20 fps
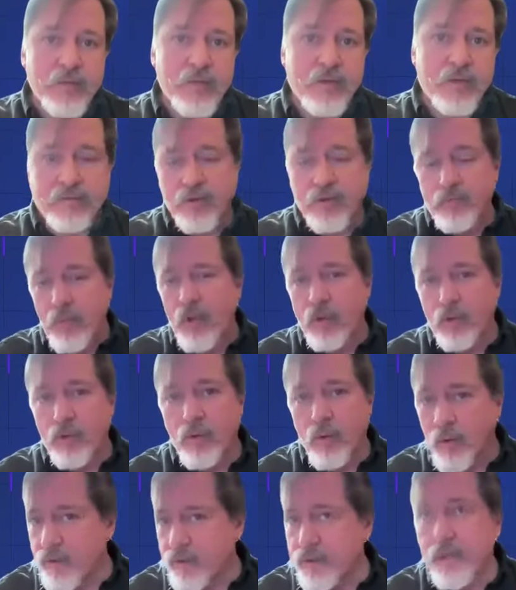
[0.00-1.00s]
So for smaller
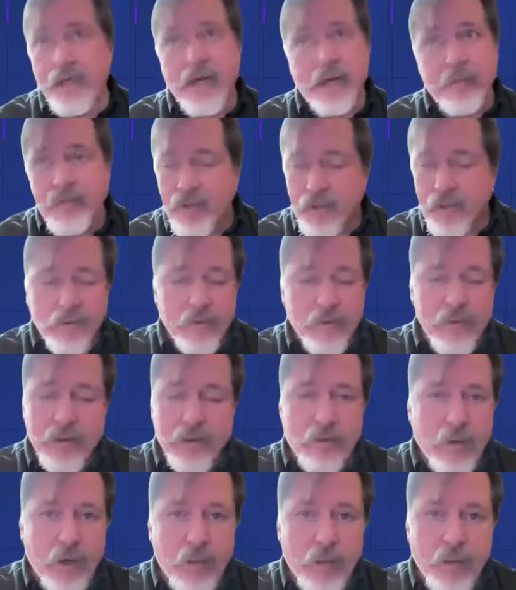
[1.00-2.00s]
orgs, it absolutely is
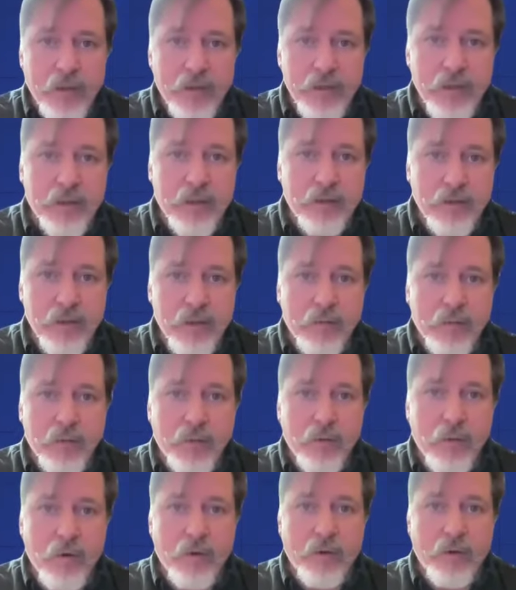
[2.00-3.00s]
a great way to stick your toe in
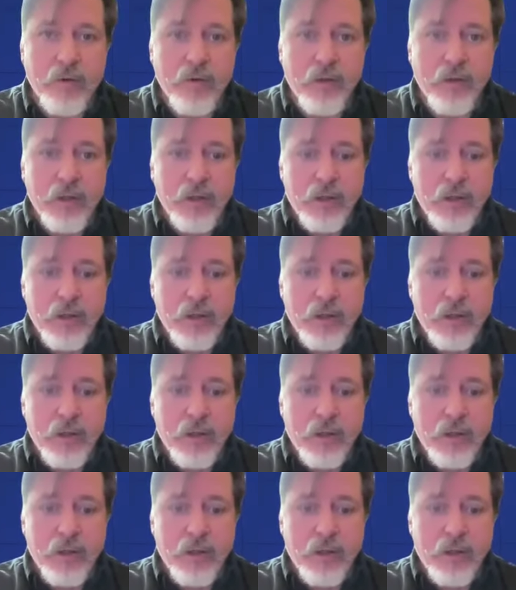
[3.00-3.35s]
the water.